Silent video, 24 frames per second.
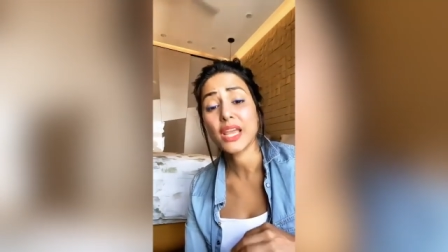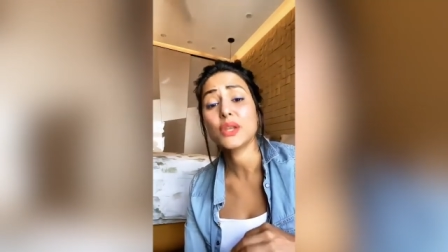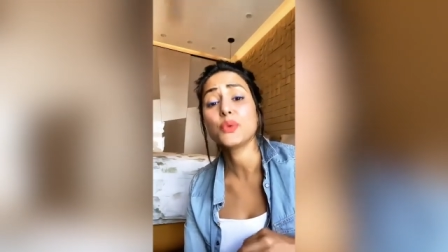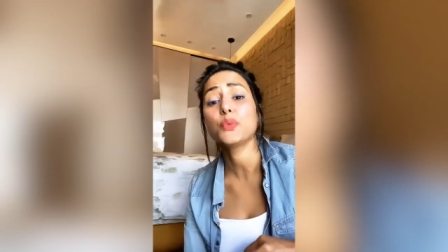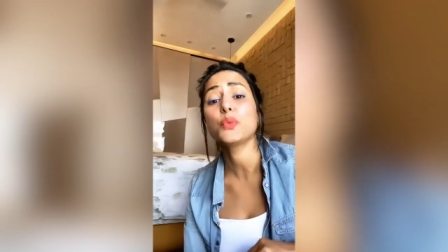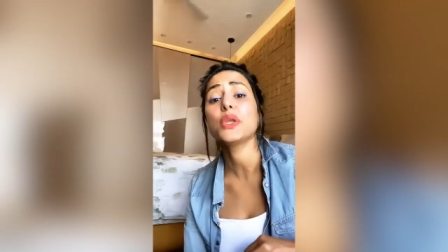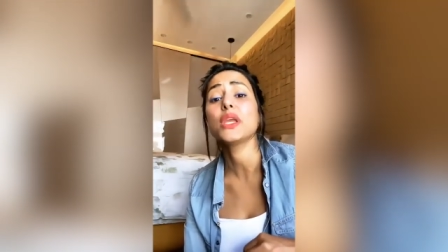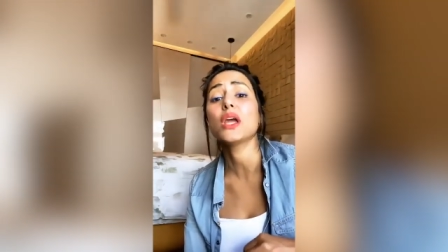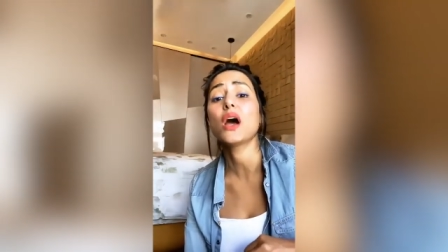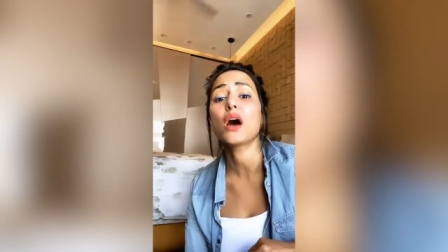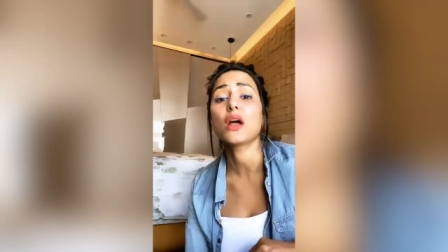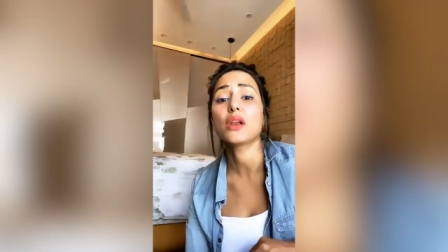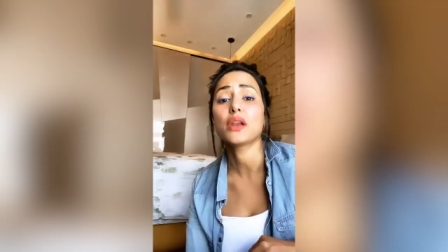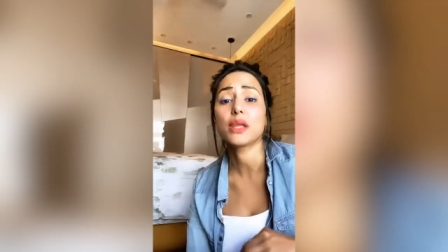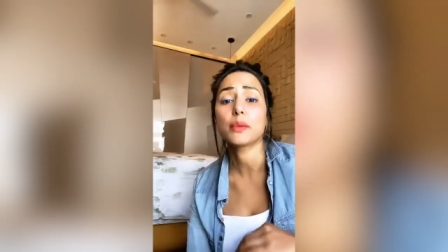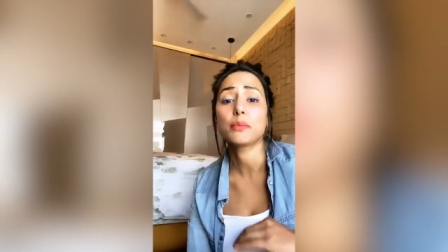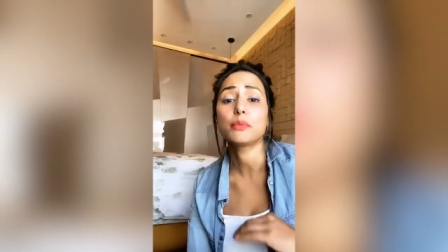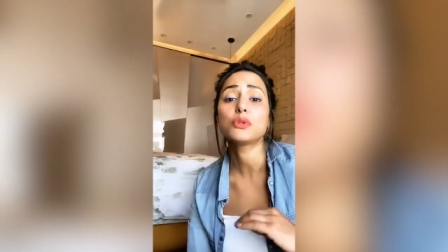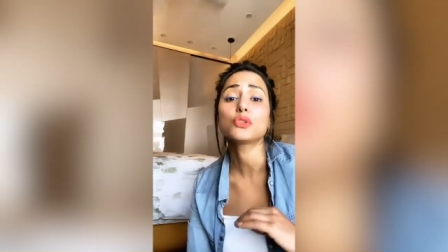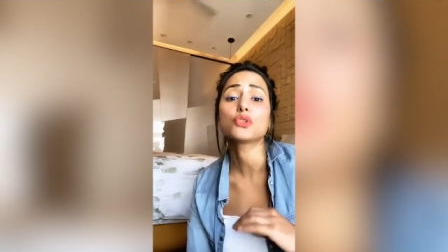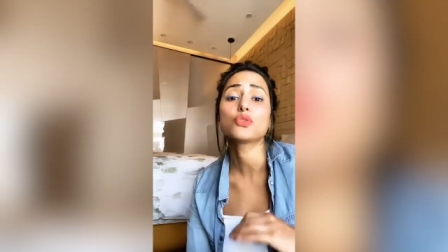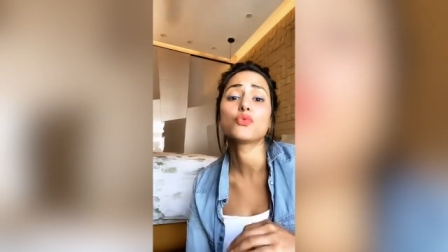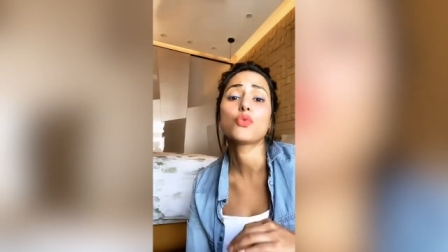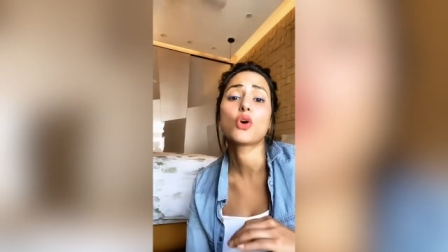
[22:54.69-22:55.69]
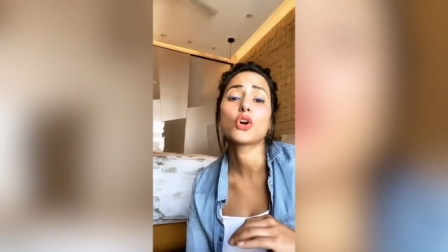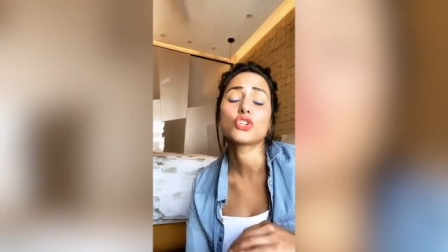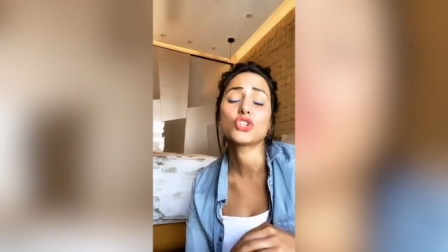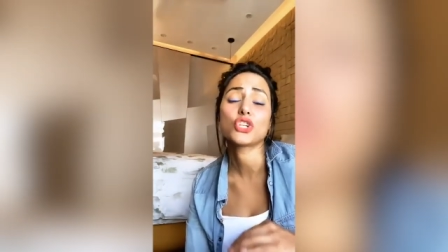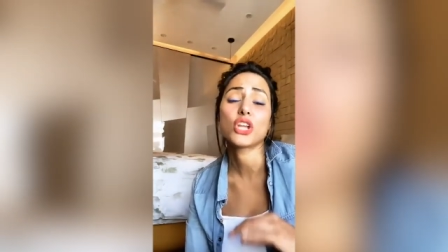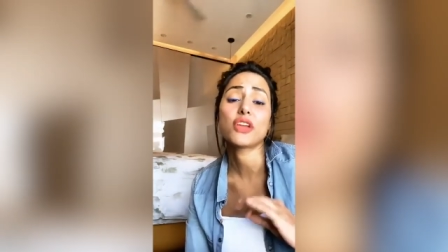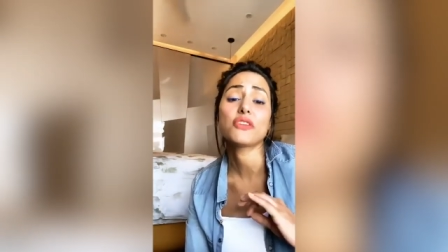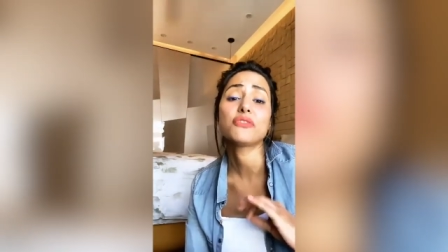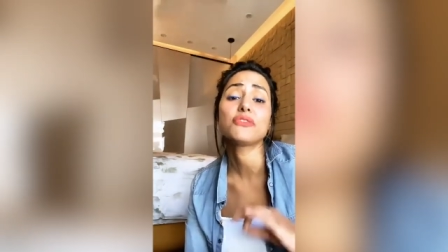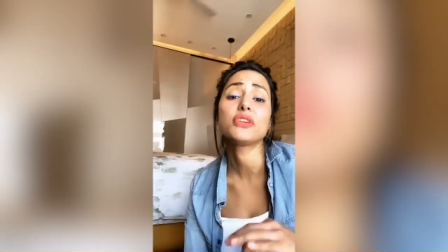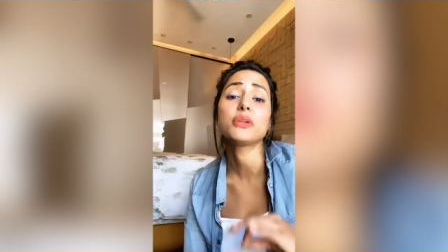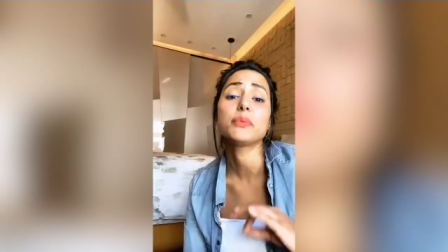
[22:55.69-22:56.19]
and we are able to
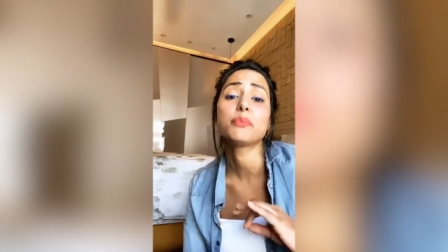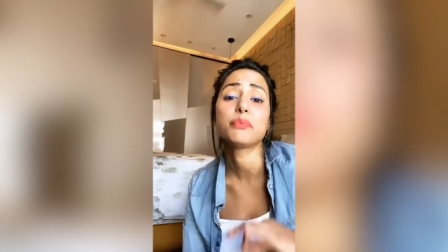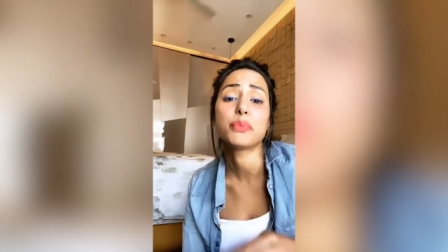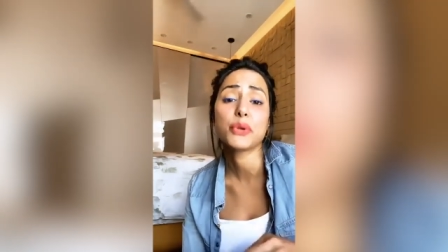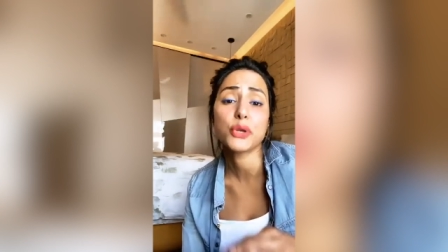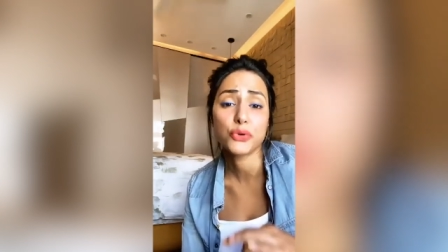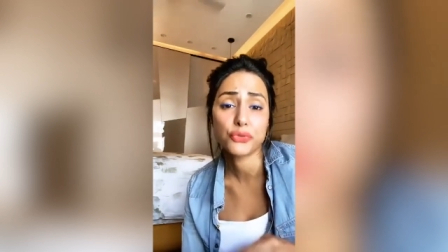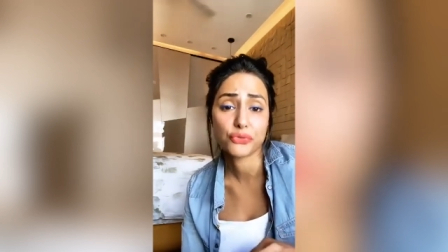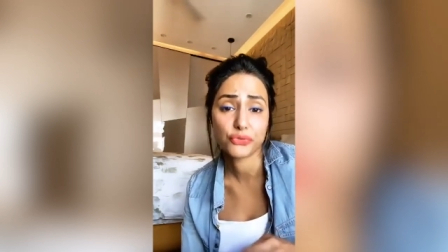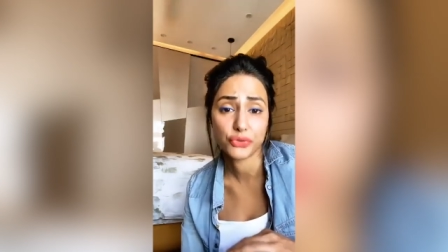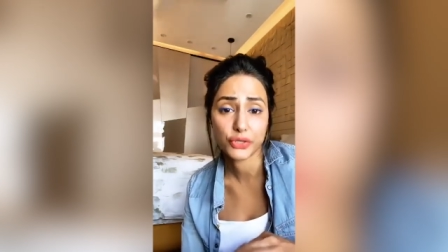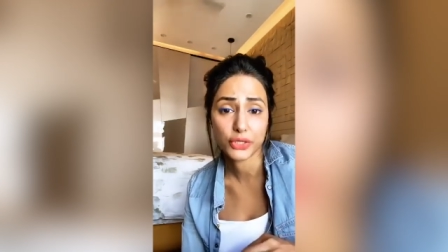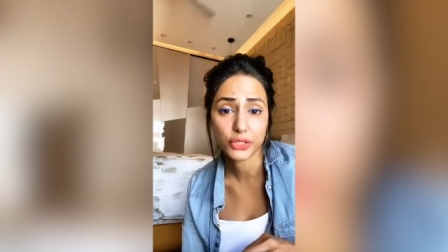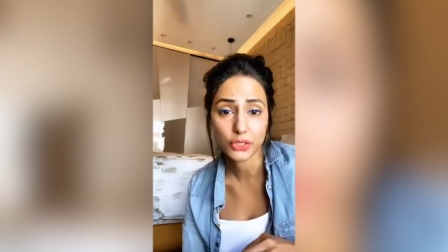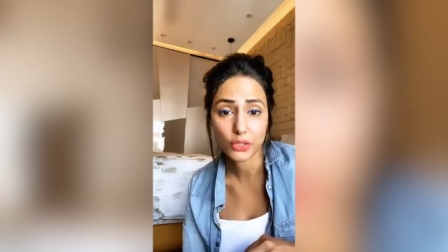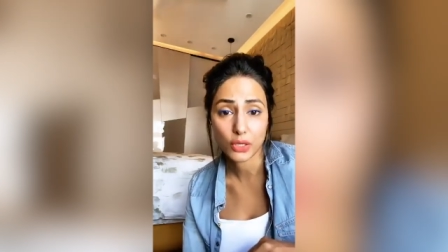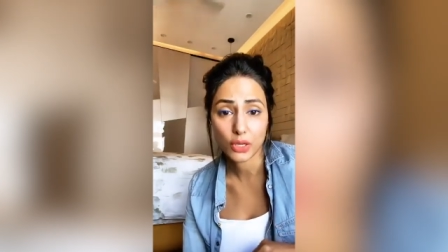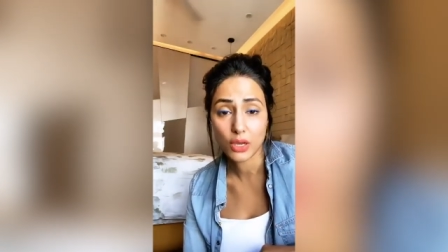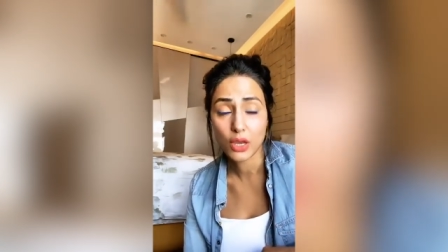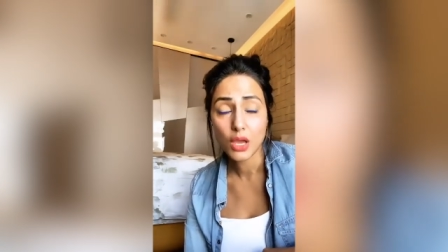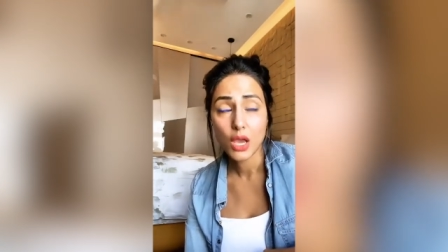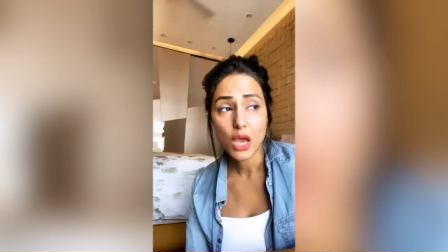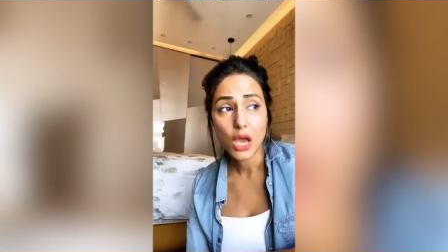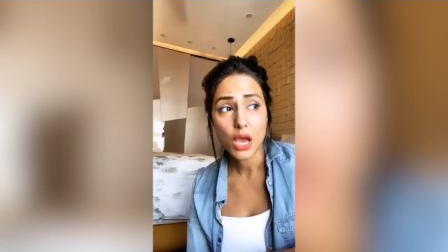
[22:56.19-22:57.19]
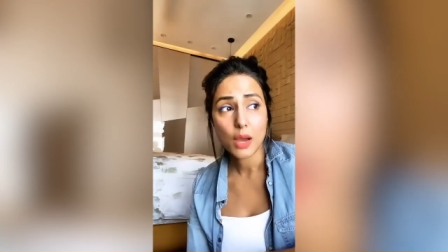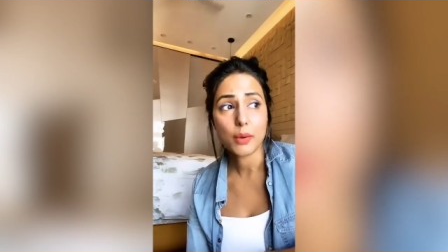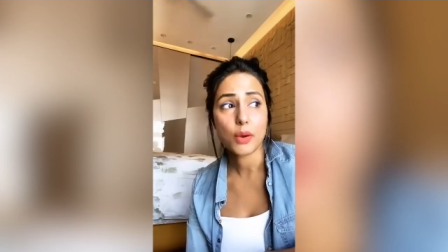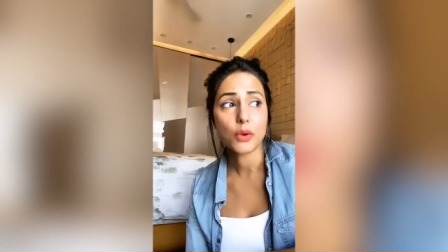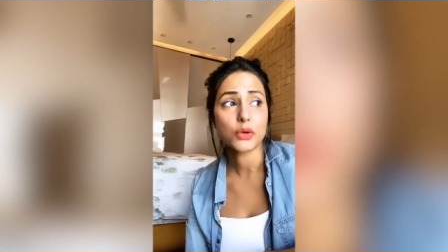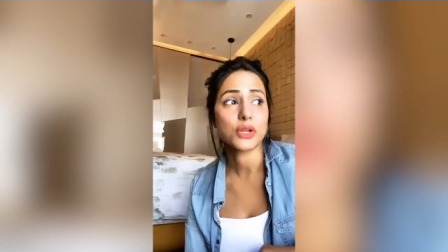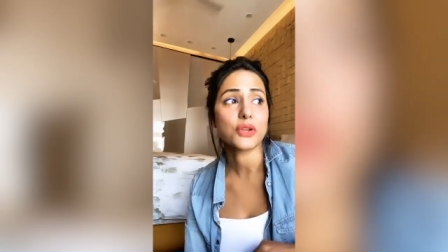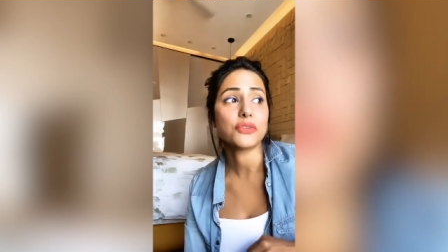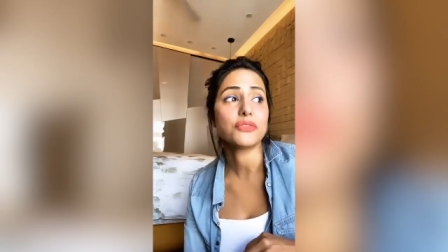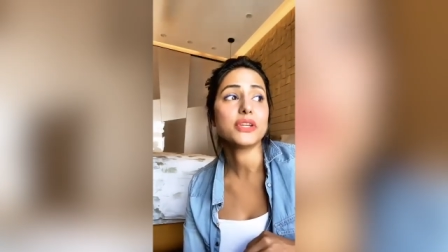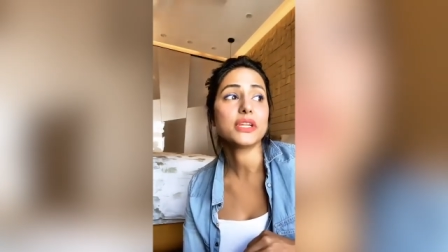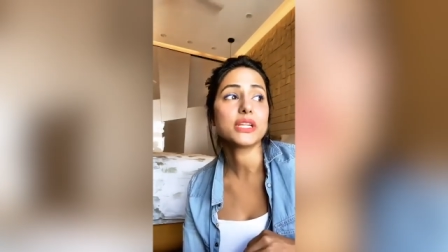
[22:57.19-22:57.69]
watch every bit of it
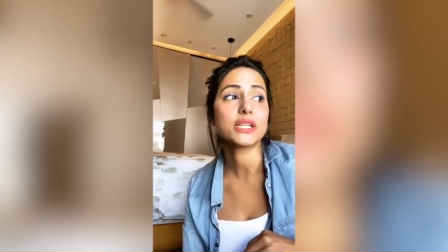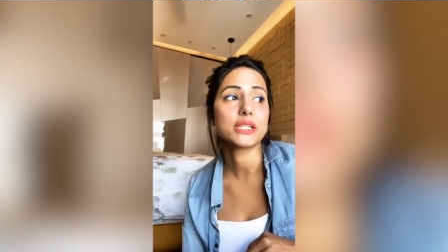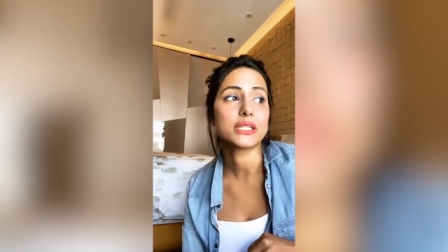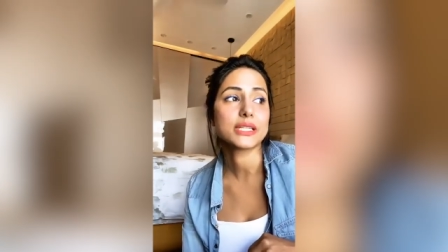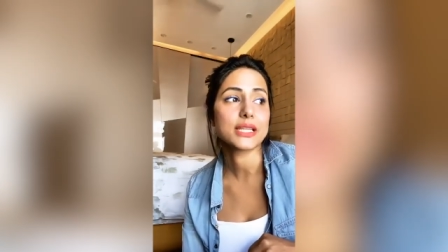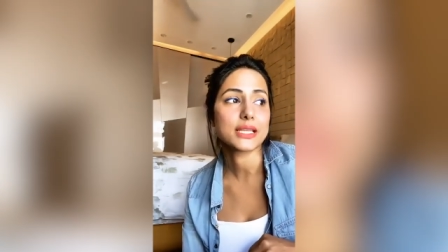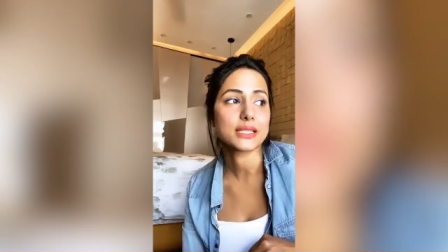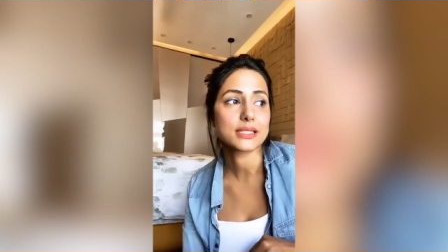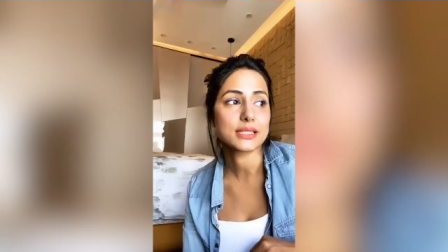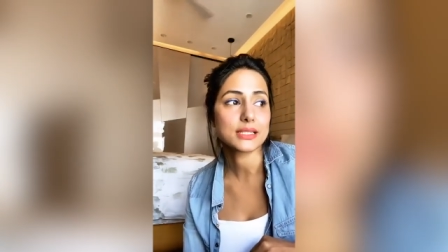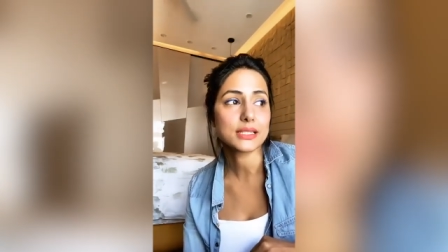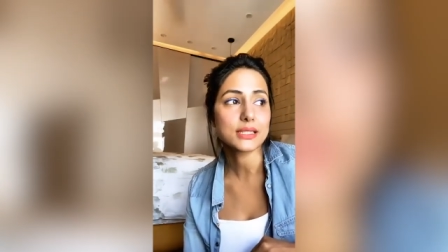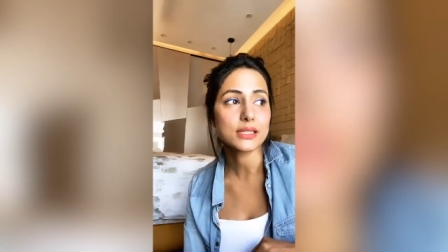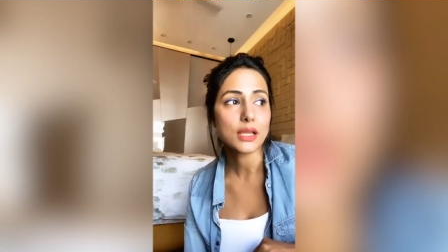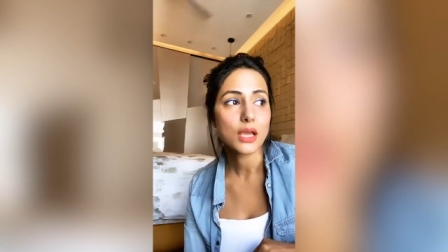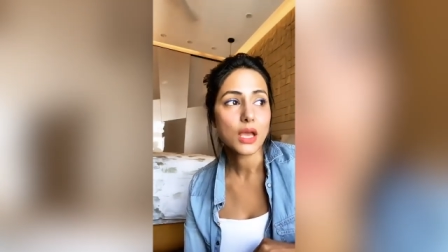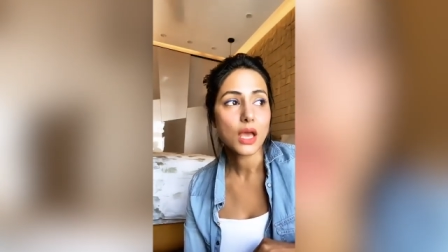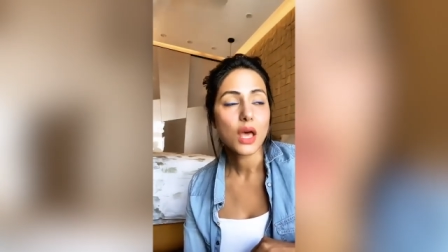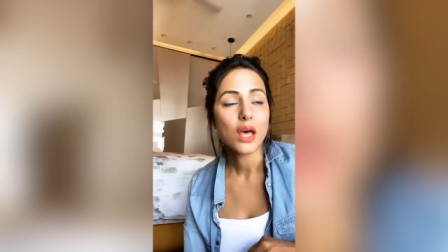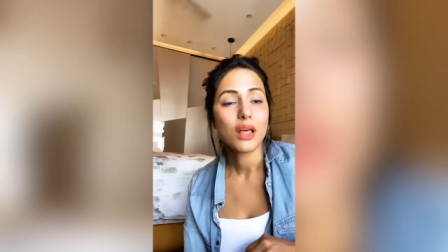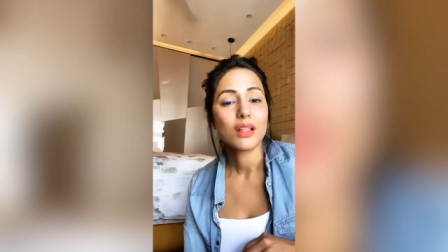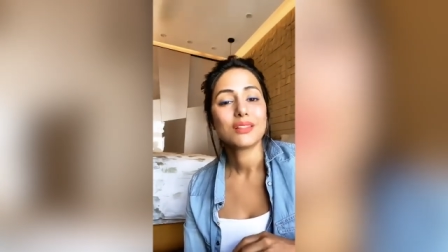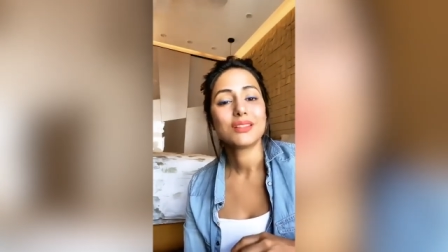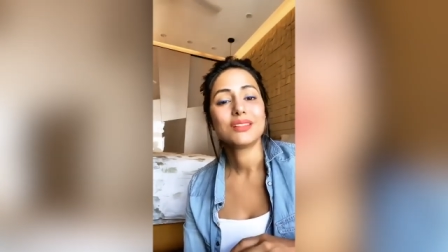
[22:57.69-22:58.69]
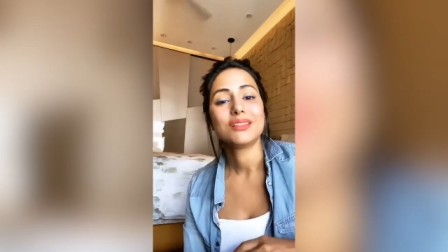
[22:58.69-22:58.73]
about every contestant,